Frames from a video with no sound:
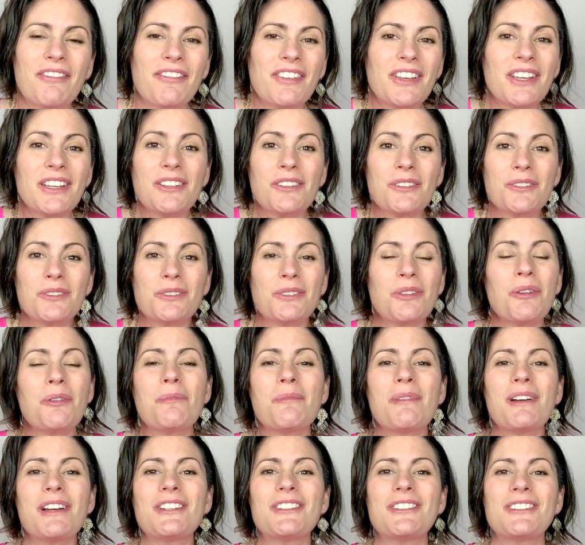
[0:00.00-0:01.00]
feel so
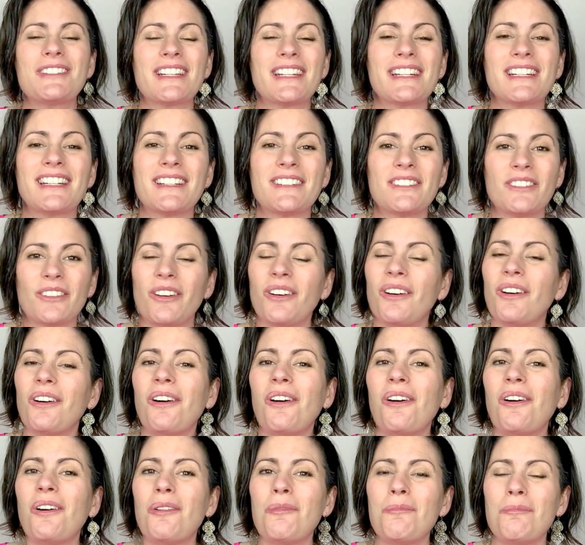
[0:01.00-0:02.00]
much, and it's
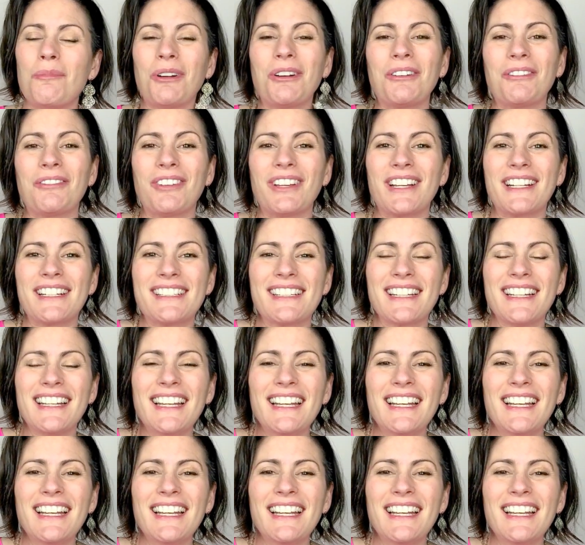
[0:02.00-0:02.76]
all perfect.